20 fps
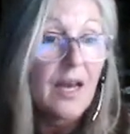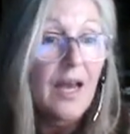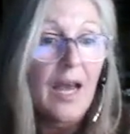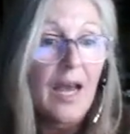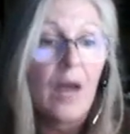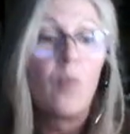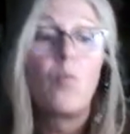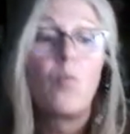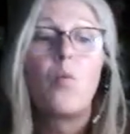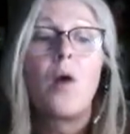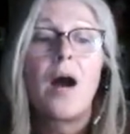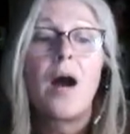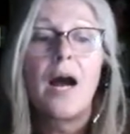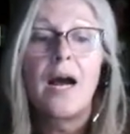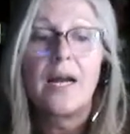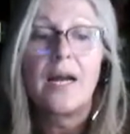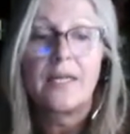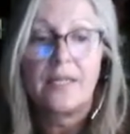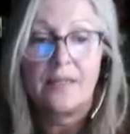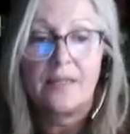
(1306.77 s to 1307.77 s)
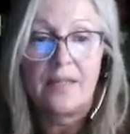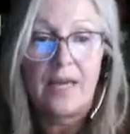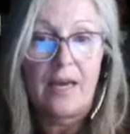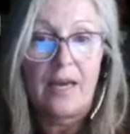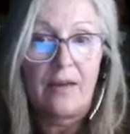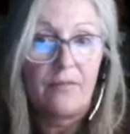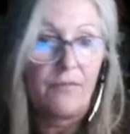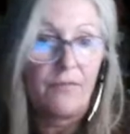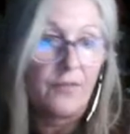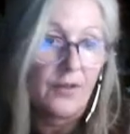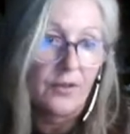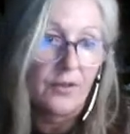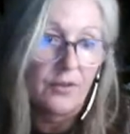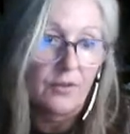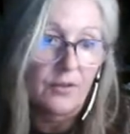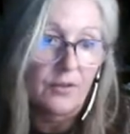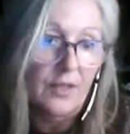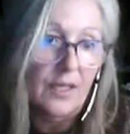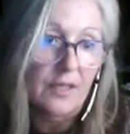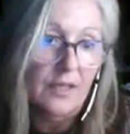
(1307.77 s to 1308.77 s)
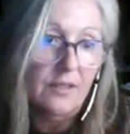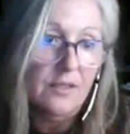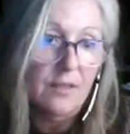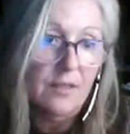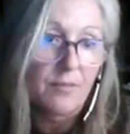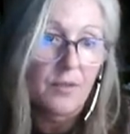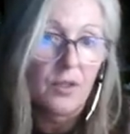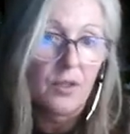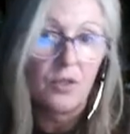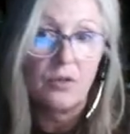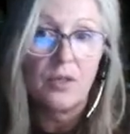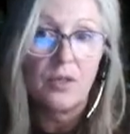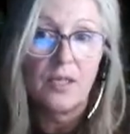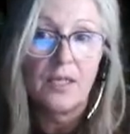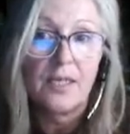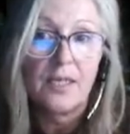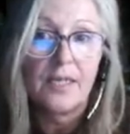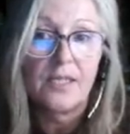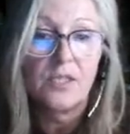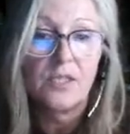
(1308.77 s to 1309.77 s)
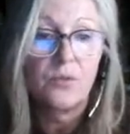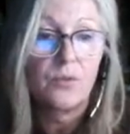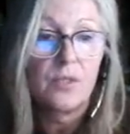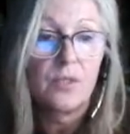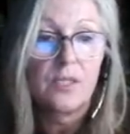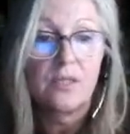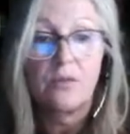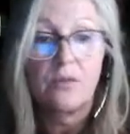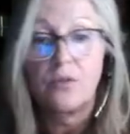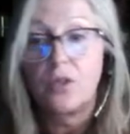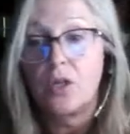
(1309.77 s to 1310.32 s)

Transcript: And why did that feel like something you could connect with?